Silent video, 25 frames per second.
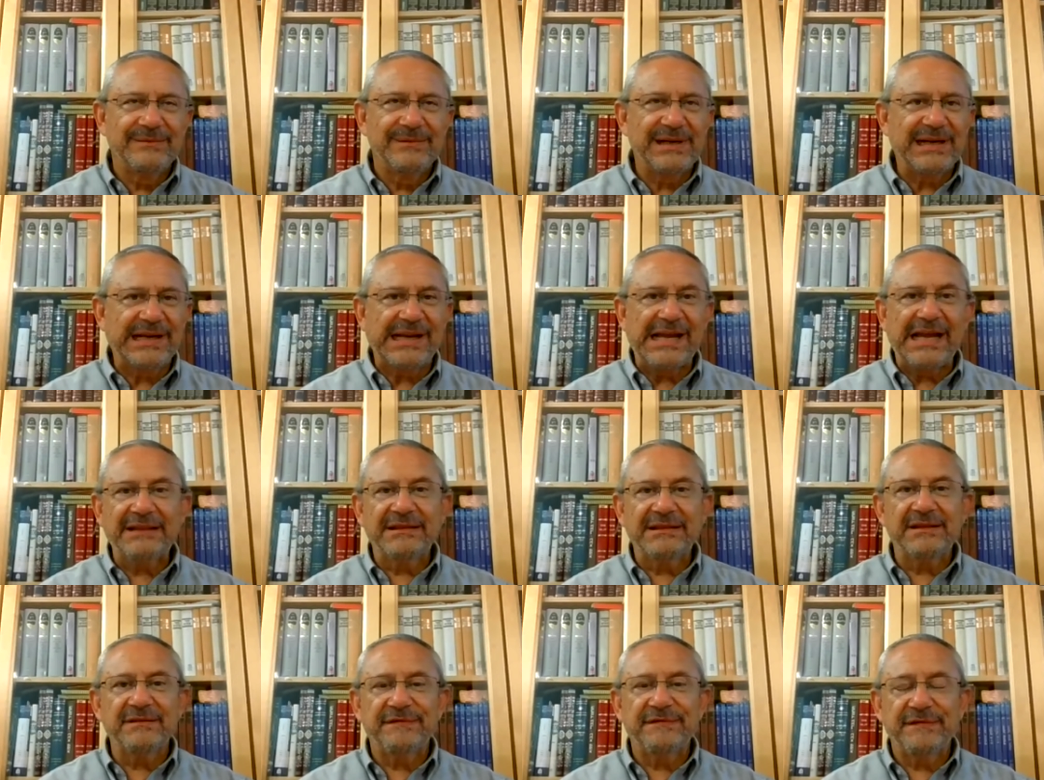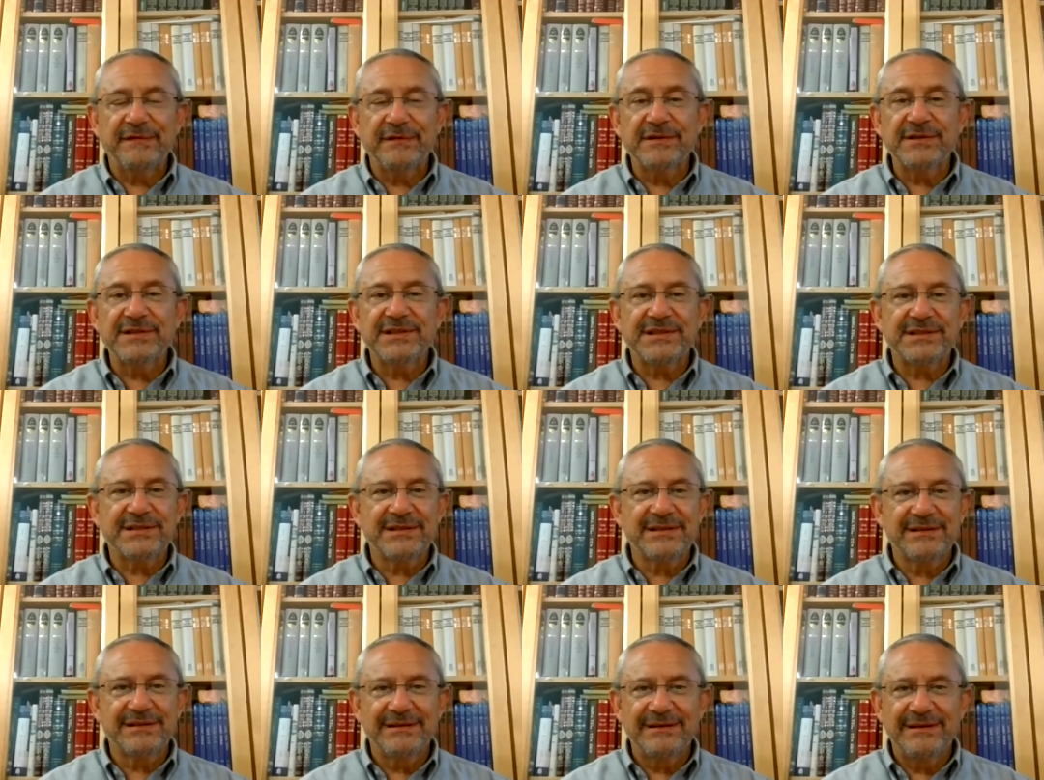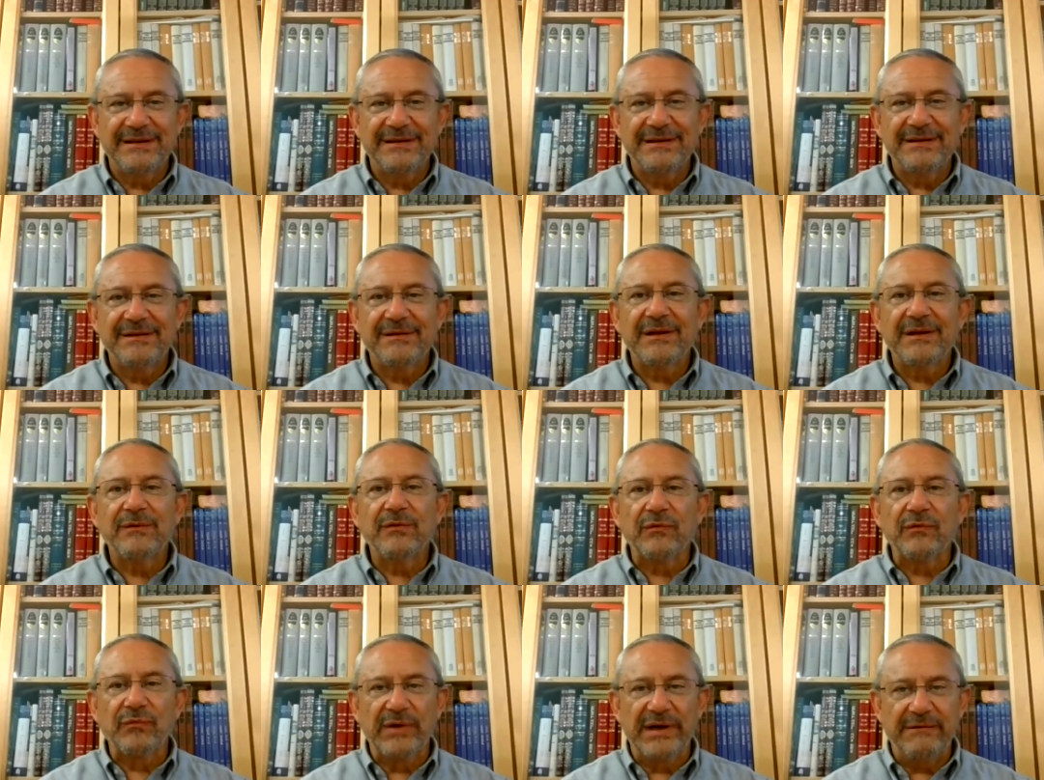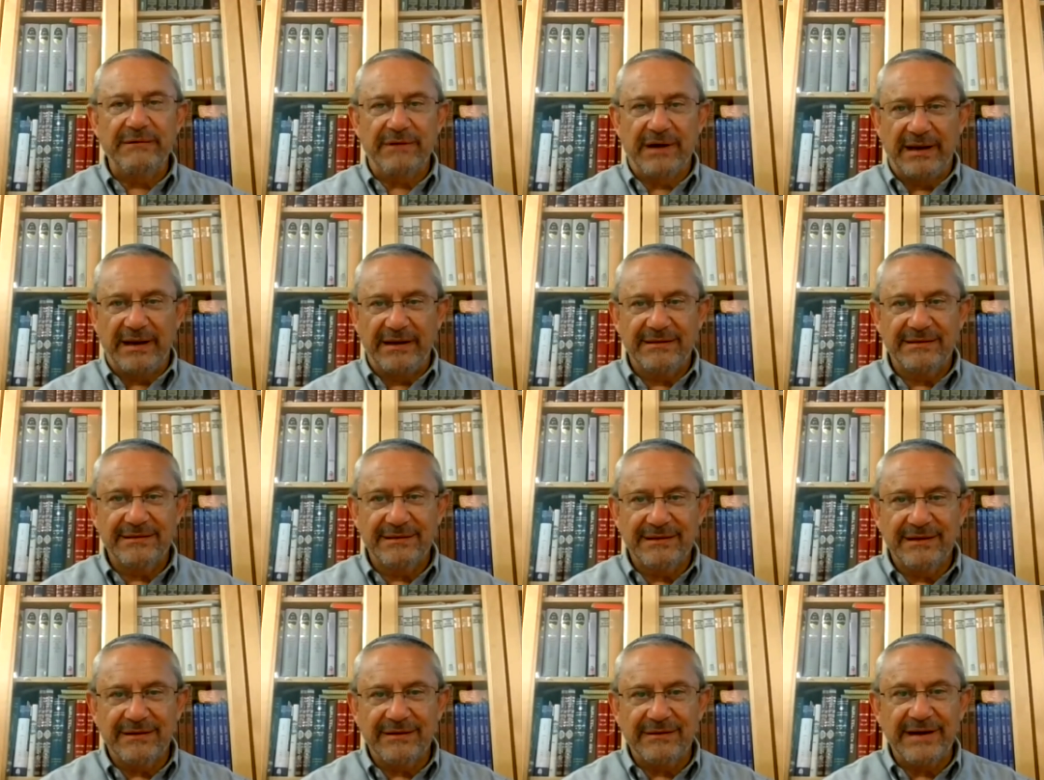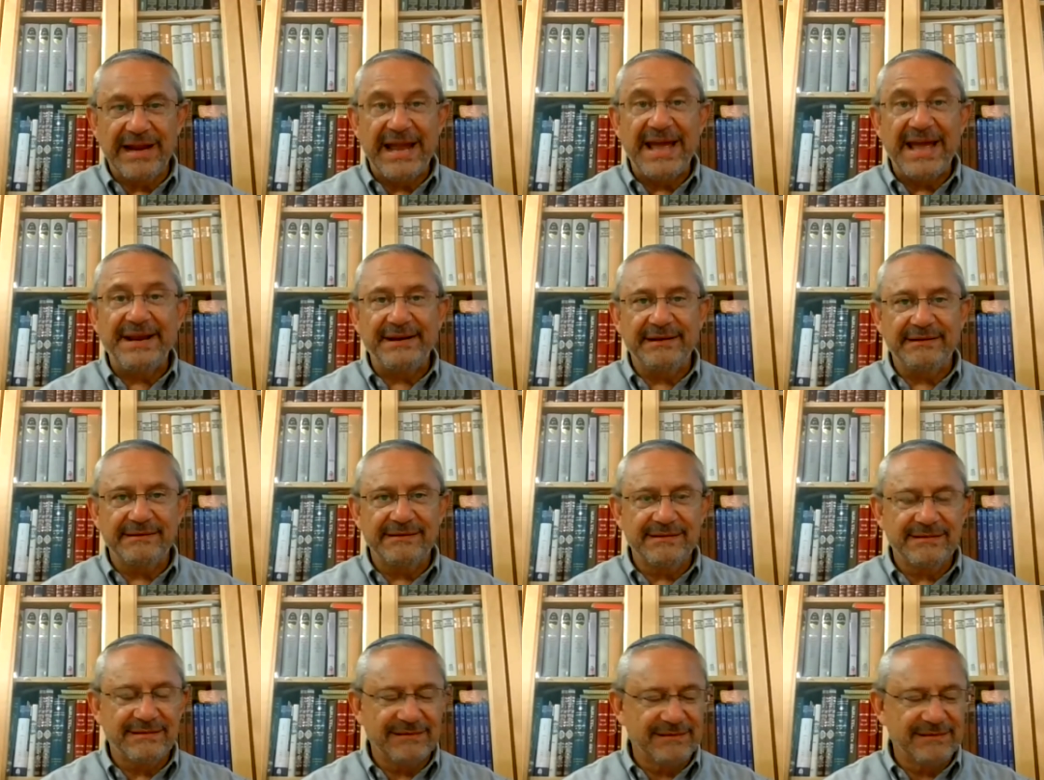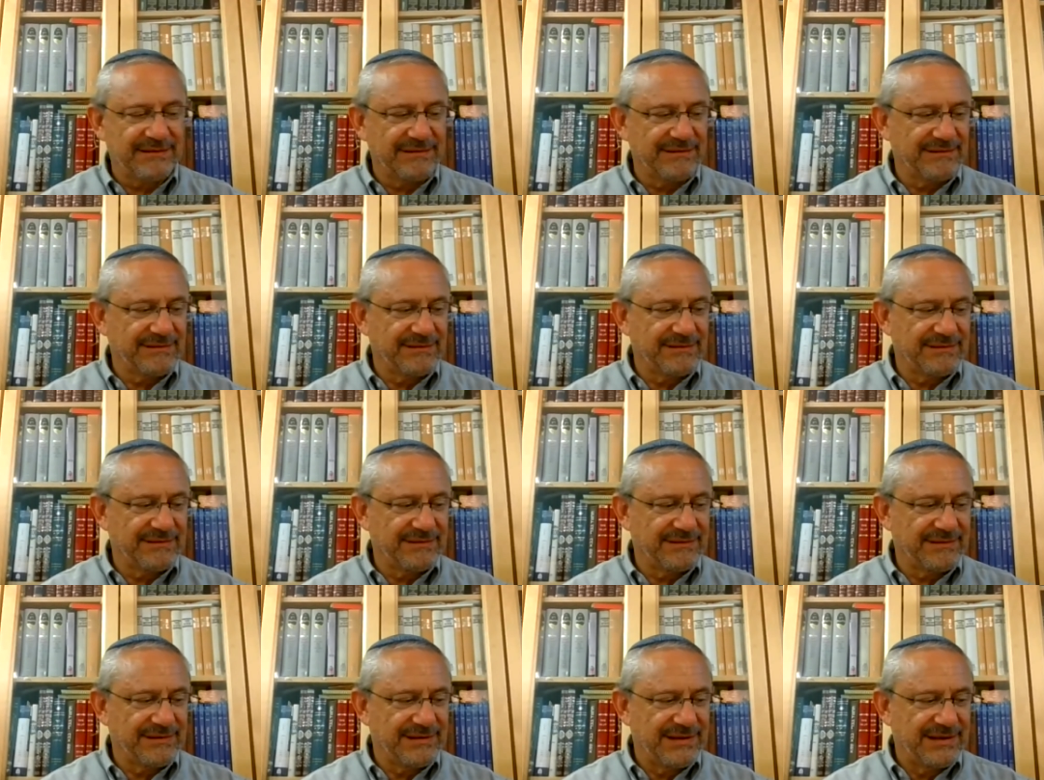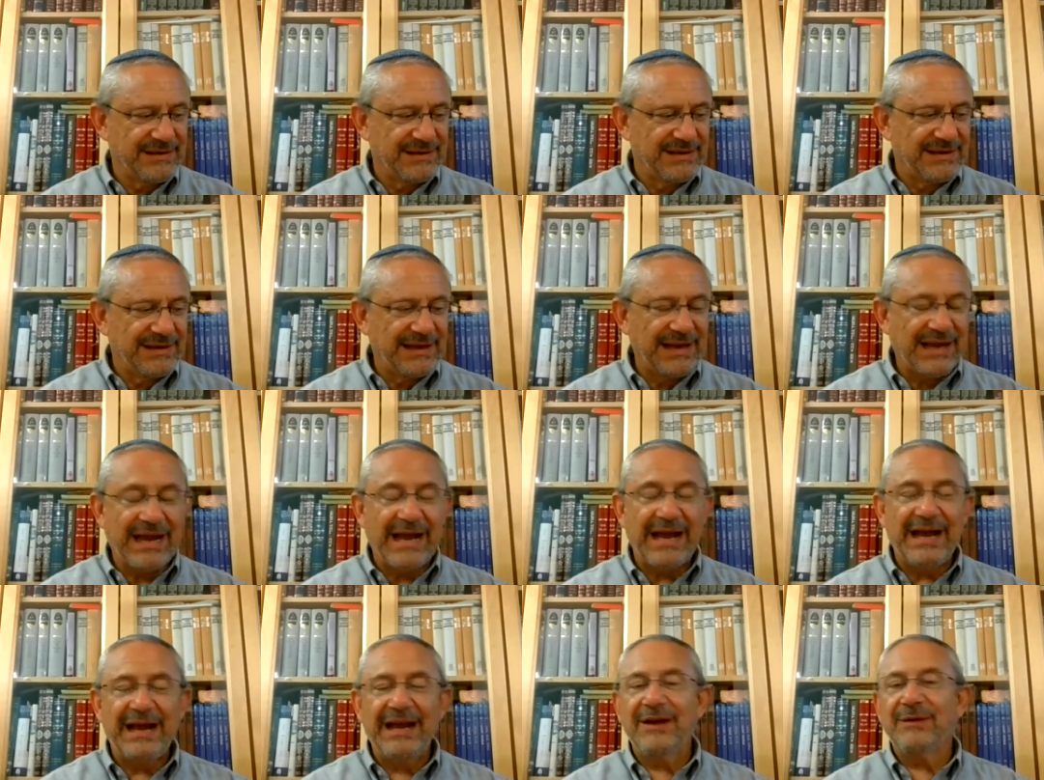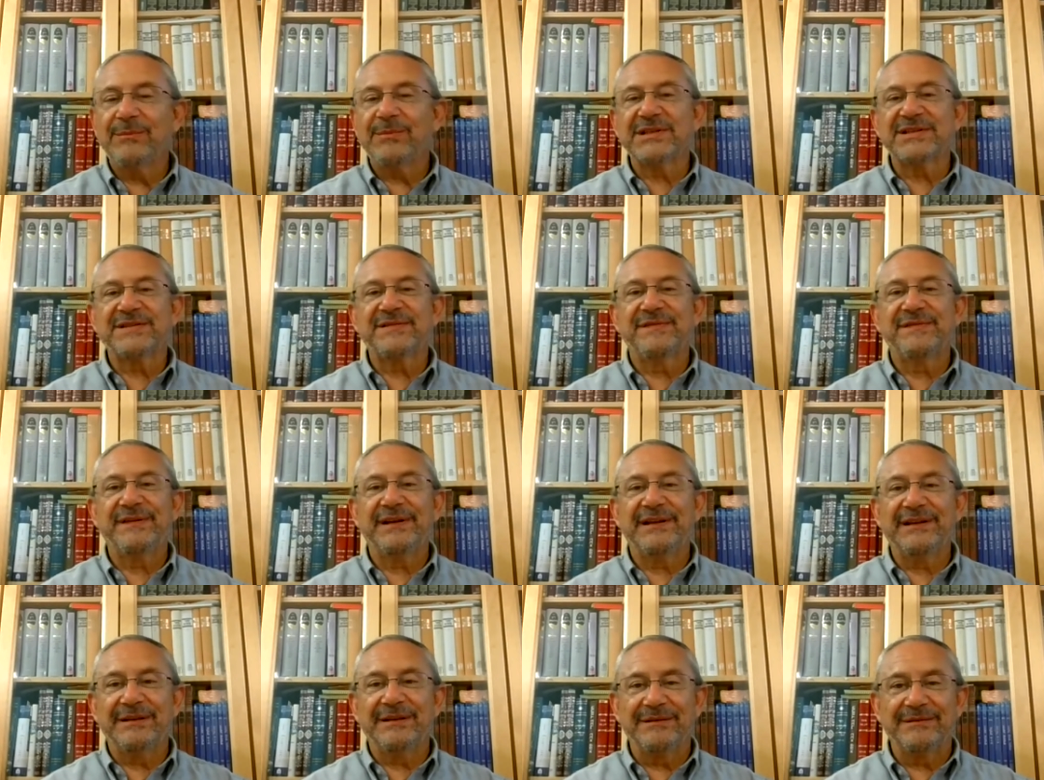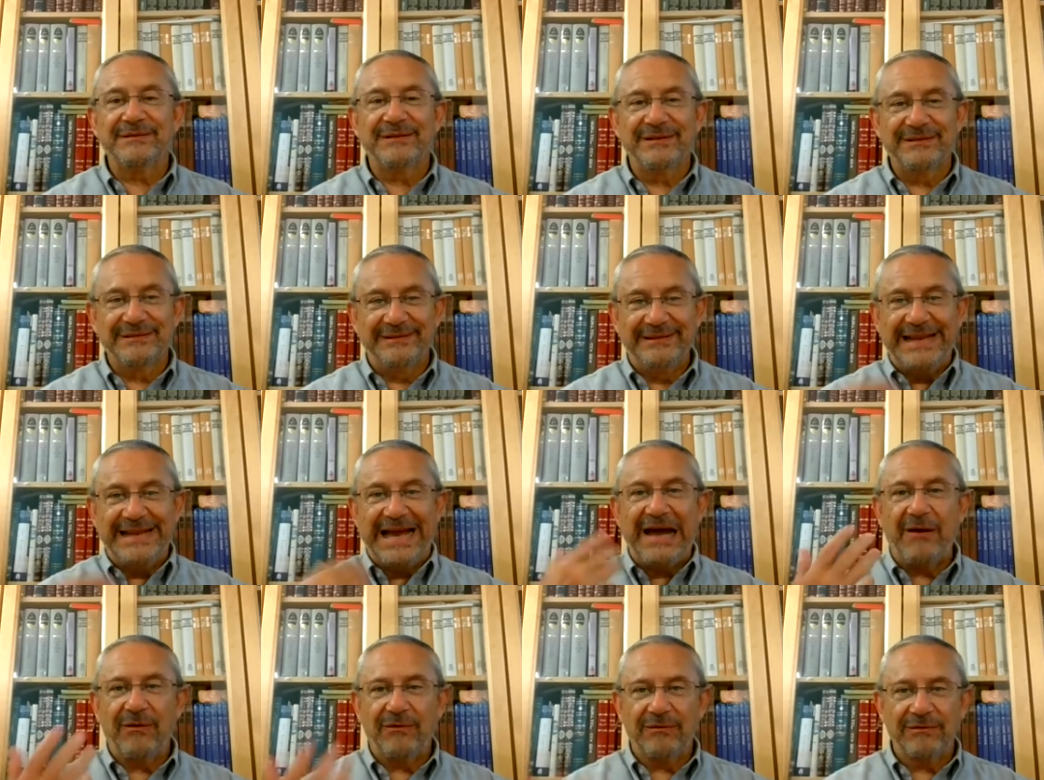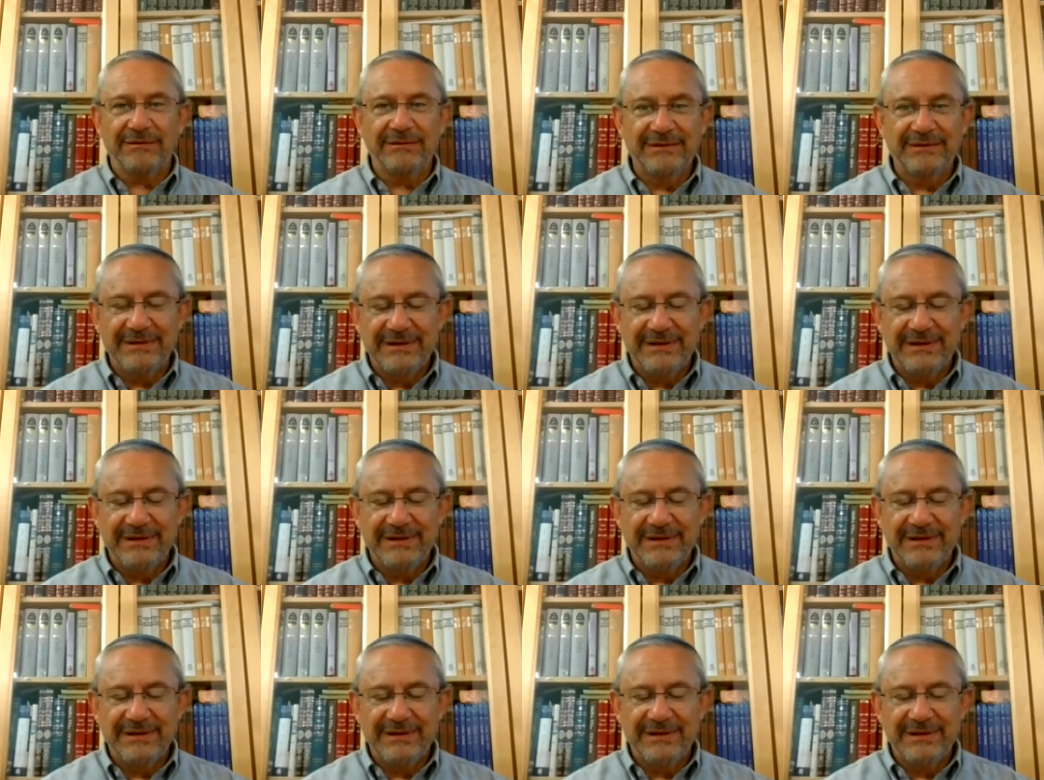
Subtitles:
When I got the first rewrite or edit, I almost fell down.